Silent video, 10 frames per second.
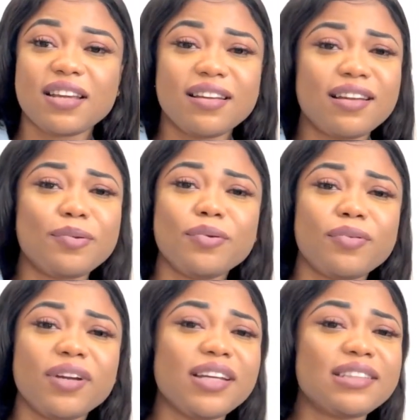I don't know,
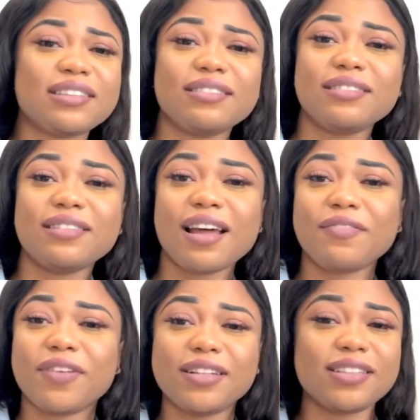it's
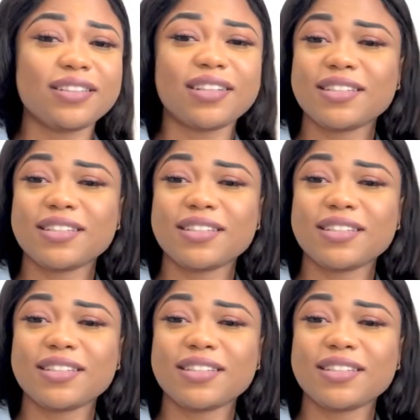advantage and